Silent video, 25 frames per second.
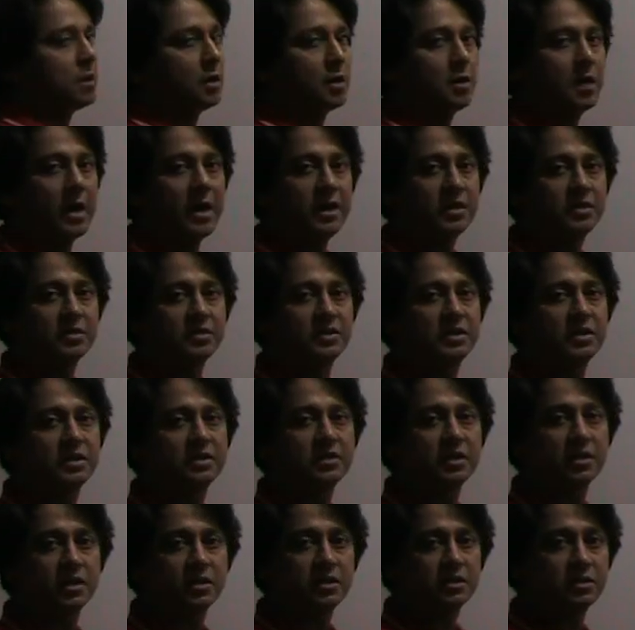Now let's
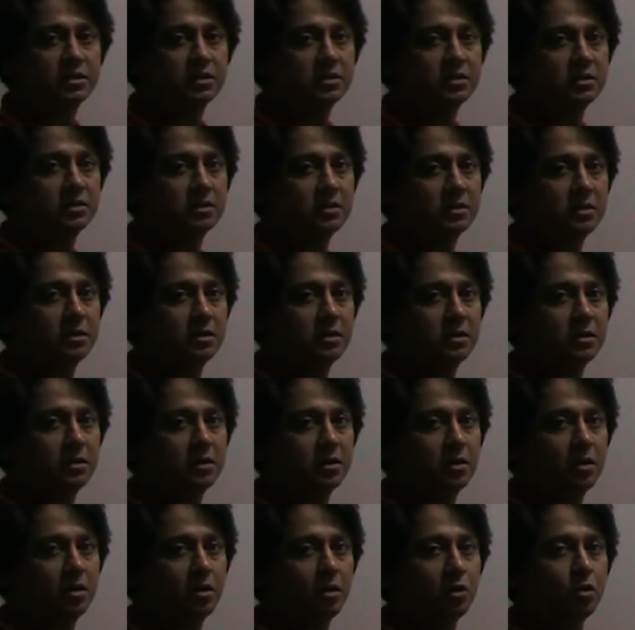discuss
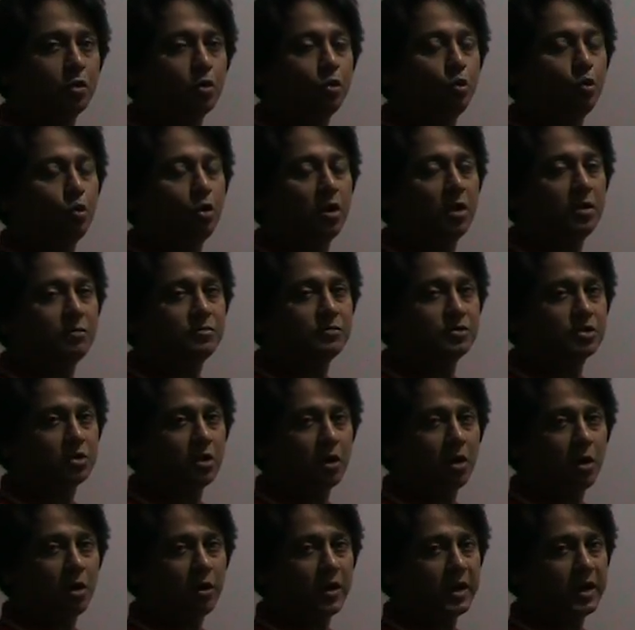Coulomb's
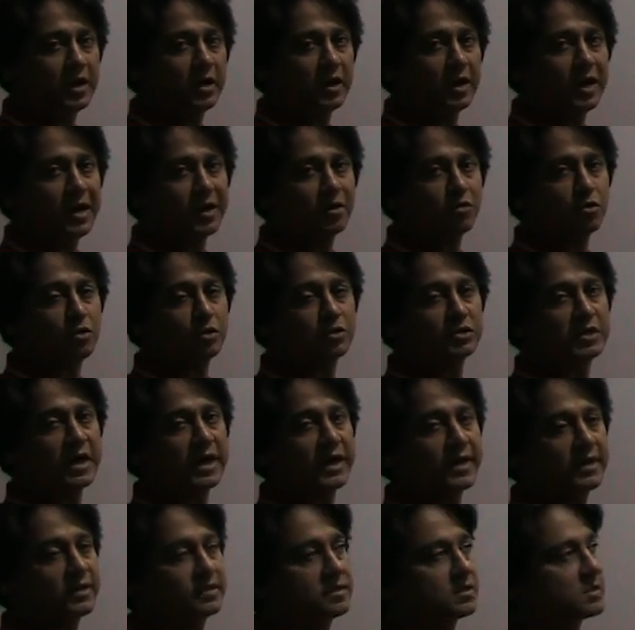law in
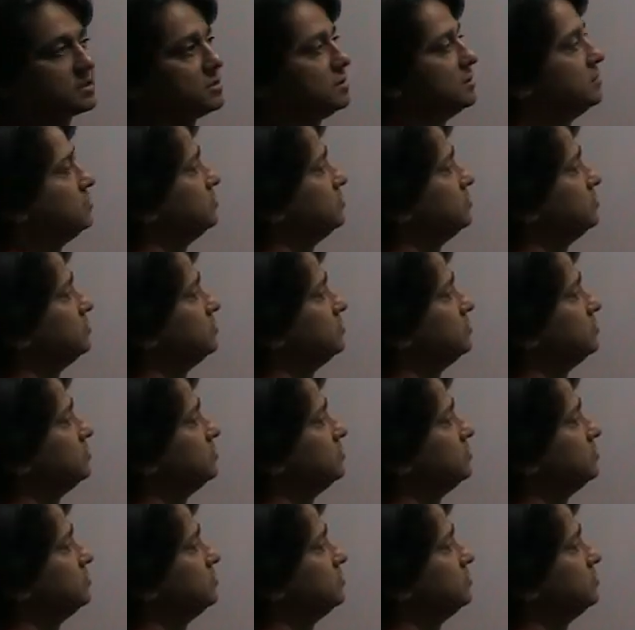electrostatics.